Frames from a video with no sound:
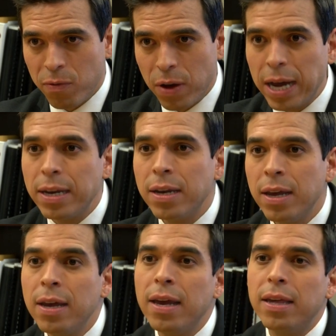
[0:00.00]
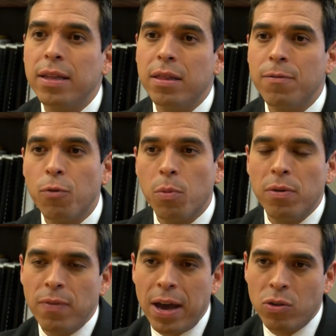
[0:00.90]
provided in the form
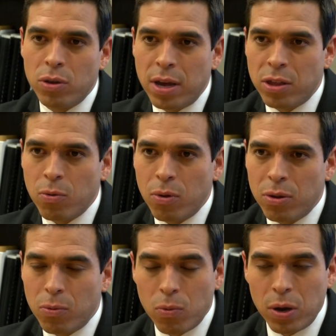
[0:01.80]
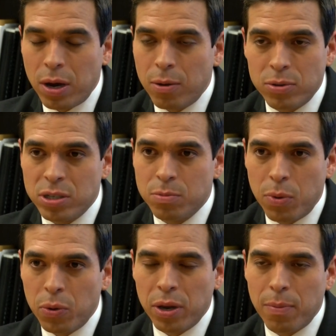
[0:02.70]
and fashion as it uh, was
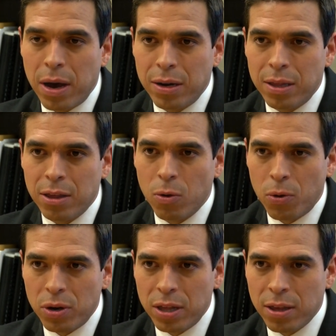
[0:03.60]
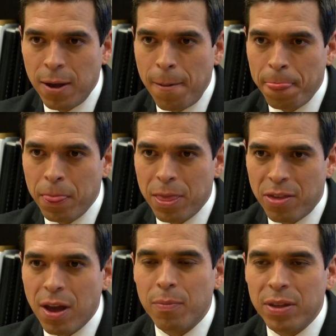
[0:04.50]
spoken about in this ordinance
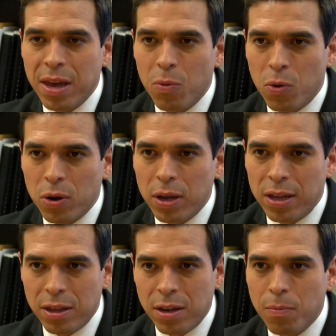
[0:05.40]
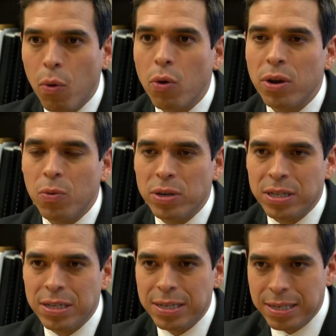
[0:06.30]
does not mean that work isn't important and wasn't